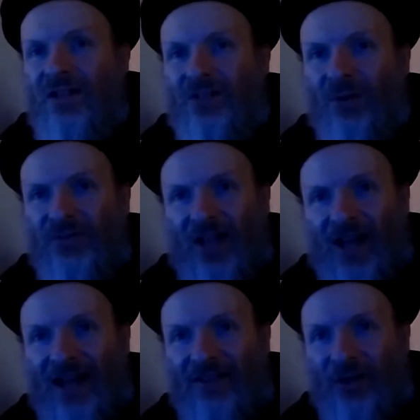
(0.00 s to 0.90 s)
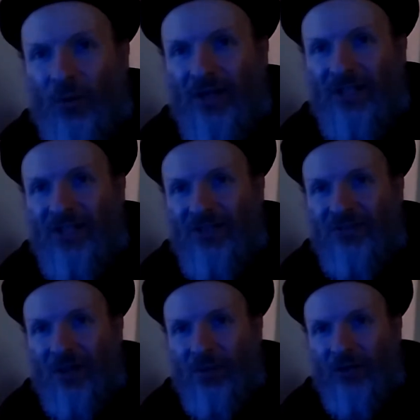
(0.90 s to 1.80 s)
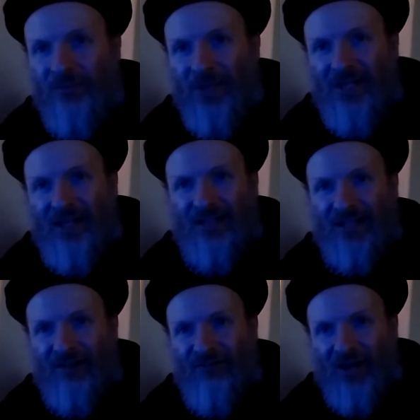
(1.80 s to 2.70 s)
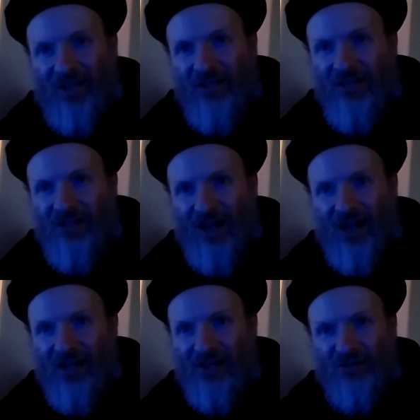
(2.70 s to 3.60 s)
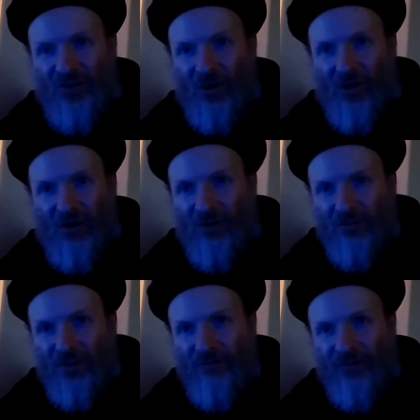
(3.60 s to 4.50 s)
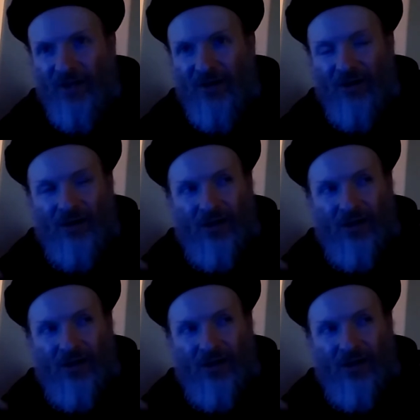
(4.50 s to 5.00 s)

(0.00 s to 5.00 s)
Notice the organ, he's approximating kind of like a funky guitar riff right here.